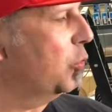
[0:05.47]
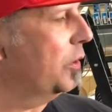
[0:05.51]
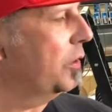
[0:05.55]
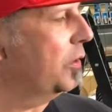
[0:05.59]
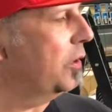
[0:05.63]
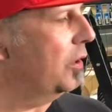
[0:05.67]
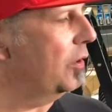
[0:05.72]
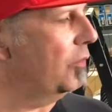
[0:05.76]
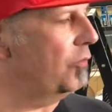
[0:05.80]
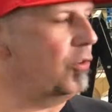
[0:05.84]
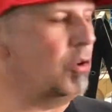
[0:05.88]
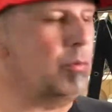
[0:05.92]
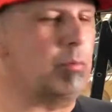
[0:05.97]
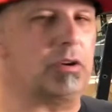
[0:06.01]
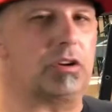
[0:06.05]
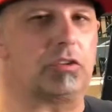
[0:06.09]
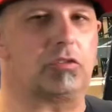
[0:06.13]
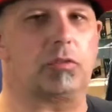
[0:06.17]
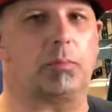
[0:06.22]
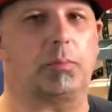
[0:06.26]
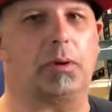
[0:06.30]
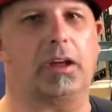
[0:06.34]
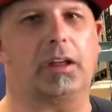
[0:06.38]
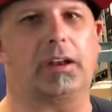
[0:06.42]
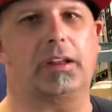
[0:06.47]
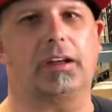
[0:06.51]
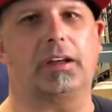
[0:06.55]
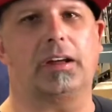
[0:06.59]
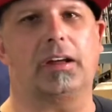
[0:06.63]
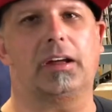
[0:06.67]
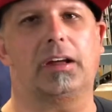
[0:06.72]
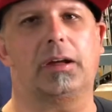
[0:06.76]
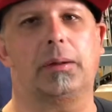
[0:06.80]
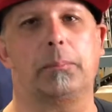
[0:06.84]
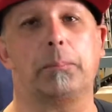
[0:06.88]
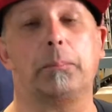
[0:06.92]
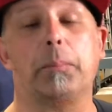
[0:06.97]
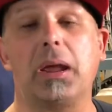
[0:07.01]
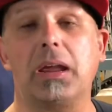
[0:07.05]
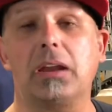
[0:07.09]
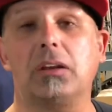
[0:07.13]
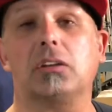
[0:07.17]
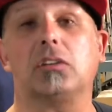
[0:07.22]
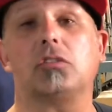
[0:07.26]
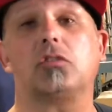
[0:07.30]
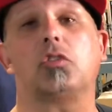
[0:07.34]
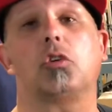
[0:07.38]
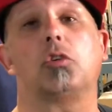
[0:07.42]
with you a few minutes about
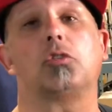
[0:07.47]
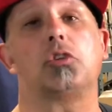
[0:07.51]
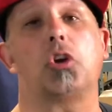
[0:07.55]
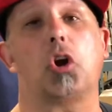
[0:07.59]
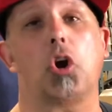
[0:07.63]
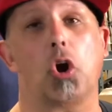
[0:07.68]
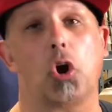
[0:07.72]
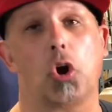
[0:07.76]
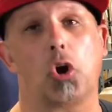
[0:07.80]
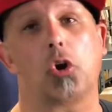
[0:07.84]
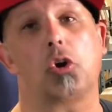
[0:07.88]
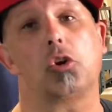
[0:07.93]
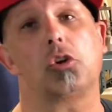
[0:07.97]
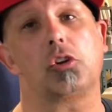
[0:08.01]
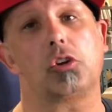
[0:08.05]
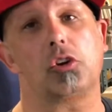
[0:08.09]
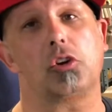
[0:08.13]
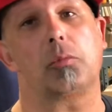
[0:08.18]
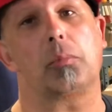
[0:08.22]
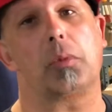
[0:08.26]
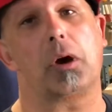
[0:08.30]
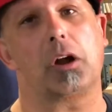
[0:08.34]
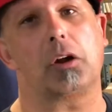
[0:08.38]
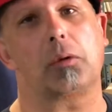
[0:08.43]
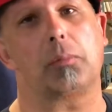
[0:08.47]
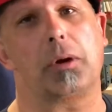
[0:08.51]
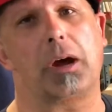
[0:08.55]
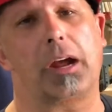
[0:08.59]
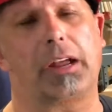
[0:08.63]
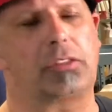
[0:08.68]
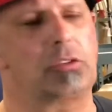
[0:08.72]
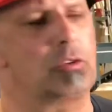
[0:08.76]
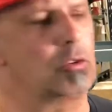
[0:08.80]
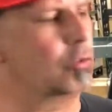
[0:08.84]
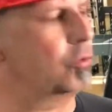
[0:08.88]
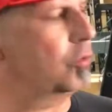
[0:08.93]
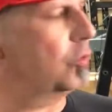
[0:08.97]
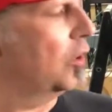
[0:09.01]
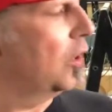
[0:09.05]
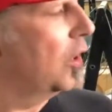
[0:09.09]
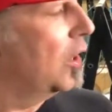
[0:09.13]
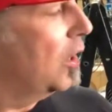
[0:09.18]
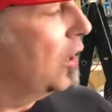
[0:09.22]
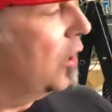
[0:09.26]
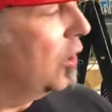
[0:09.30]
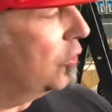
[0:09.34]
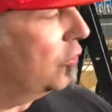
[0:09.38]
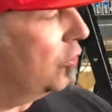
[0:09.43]
maintenance on your earlier model bike. There's
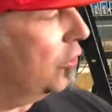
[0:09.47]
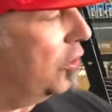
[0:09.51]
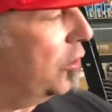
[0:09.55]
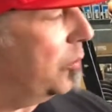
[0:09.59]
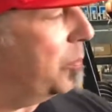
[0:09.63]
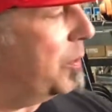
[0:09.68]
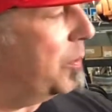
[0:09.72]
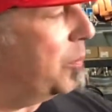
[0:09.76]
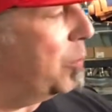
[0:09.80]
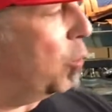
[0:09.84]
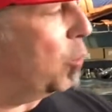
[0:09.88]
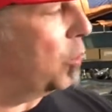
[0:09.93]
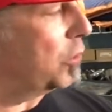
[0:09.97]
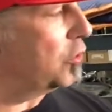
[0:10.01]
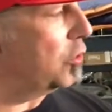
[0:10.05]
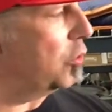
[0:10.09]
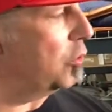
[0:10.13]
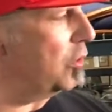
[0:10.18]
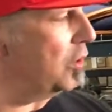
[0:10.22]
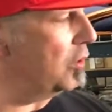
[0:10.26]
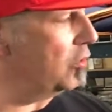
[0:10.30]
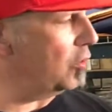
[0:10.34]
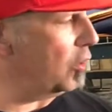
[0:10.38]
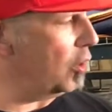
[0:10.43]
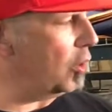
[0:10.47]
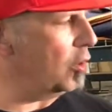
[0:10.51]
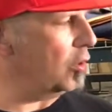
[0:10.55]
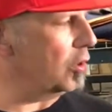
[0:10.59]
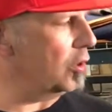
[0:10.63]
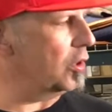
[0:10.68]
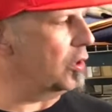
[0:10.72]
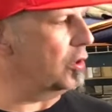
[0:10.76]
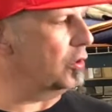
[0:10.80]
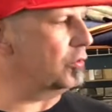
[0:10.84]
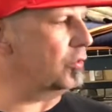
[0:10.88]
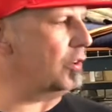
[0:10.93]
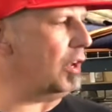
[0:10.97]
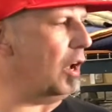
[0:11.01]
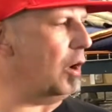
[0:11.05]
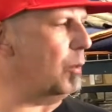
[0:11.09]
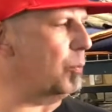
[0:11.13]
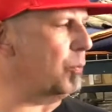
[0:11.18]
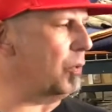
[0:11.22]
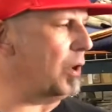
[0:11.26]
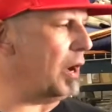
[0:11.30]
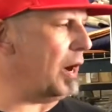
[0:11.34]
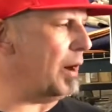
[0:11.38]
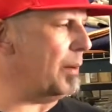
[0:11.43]
a little bit more to these earlier
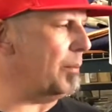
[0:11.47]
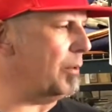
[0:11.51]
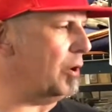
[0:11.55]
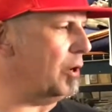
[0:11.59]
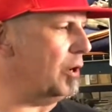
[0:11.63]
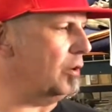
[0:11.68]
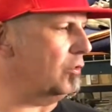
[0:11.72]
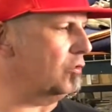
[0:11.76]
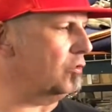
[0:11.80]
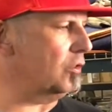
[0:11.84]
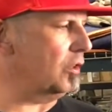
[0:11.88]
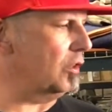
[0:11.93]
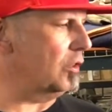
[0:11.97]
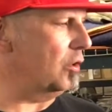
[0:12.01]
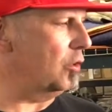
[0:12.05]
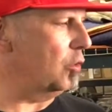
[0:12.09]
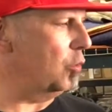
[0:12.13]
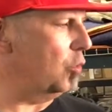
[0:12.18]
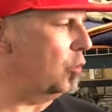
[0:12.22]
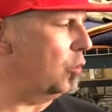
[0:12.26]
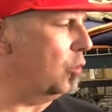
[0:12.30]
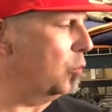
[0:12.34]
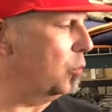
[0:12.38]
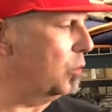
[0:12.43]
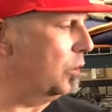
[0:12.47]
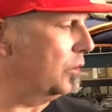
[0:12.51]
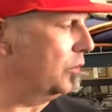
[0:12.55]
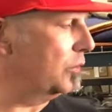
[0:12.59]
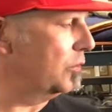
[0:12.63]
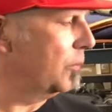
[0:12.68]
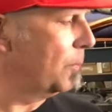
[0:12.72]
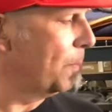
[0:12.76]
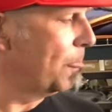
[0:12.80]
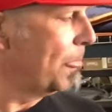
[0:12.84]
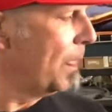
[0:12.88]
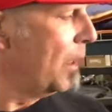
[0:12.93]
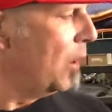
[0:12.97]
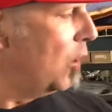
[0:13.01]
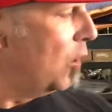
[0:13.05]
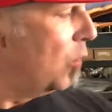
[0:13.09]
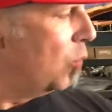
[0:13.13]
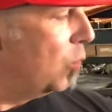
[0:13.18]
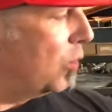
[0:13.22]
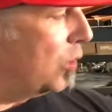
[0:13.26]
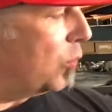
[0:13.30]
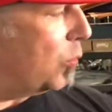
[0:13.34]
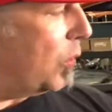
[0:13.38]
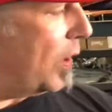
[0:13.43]
style primaries than the newer ones.
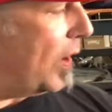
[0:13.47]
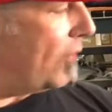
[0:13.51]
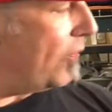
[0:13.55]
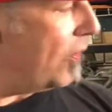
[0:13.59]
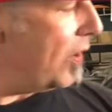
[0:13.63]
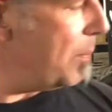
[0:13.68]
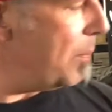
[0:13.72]
One, we have